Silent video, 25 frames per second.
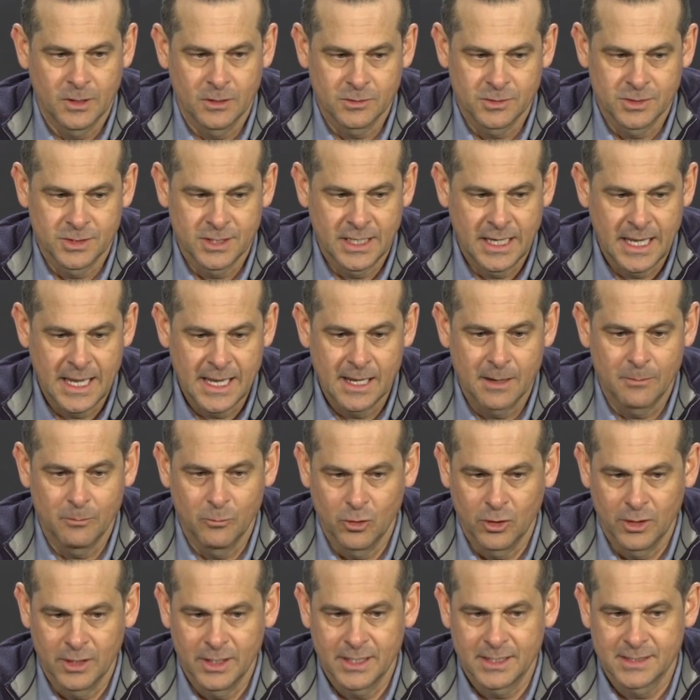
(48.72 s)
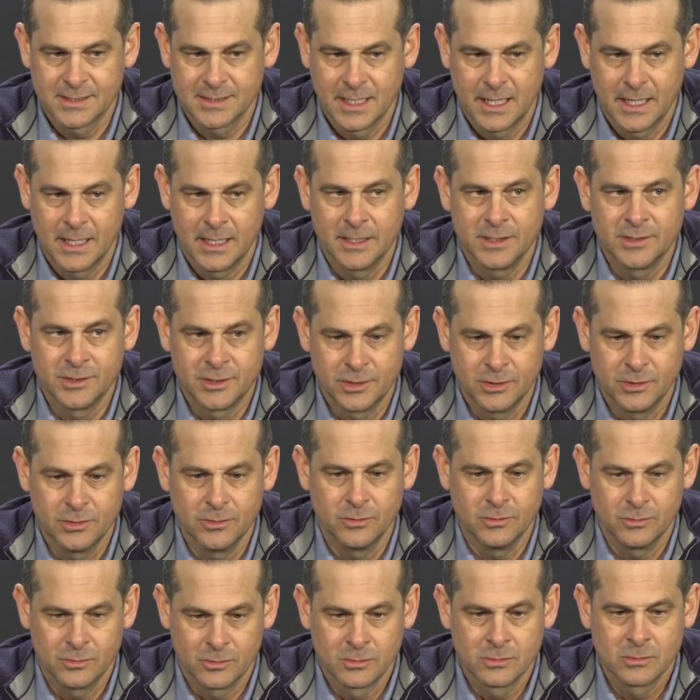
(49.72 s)
today I'm really excited
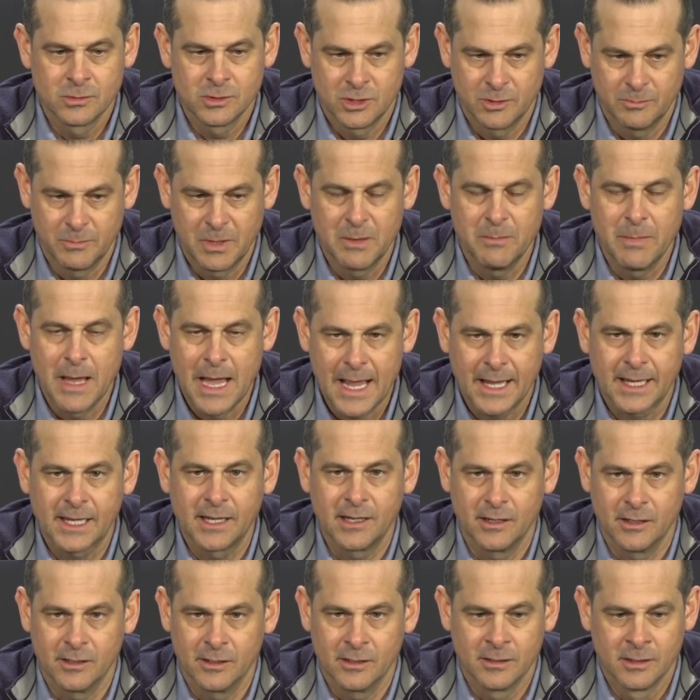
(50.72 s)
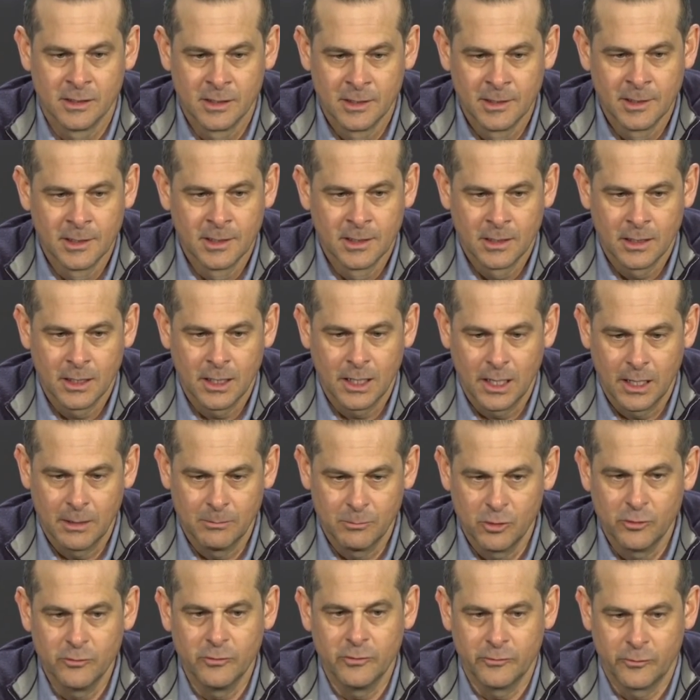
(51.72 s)
to be back here,
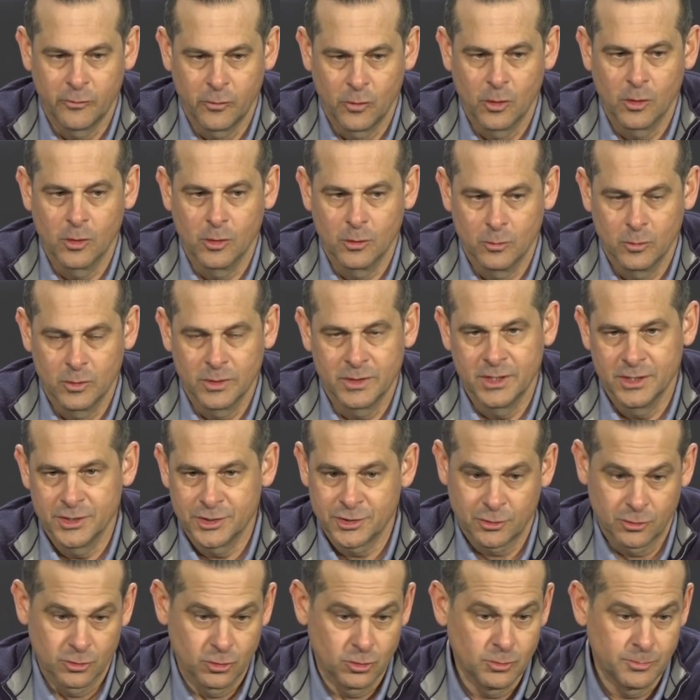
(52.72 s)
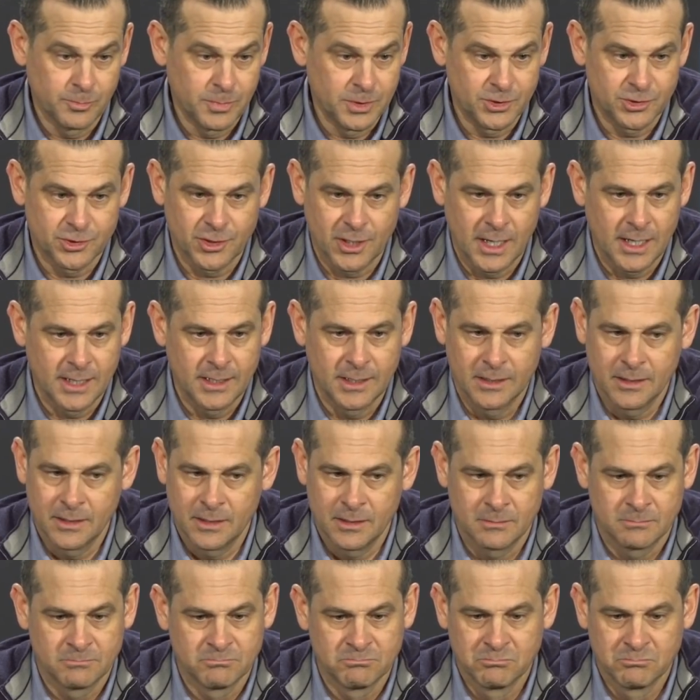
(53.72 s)
moving forward with this group and trying to